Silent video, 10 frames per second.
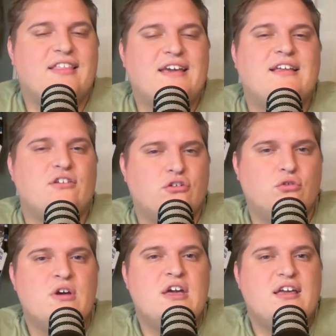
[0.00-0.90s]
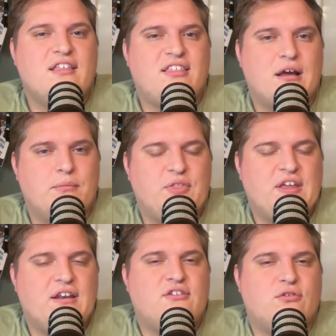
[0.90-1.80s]
they can do
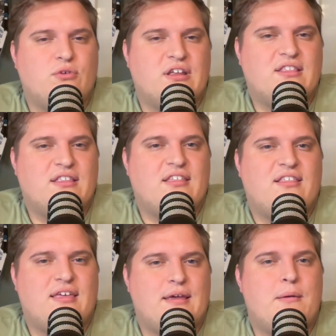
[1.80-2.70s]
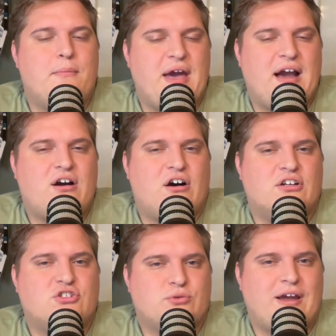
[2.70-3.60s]
something to get this team back
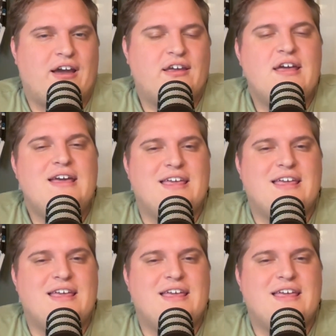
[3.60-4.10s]
on track,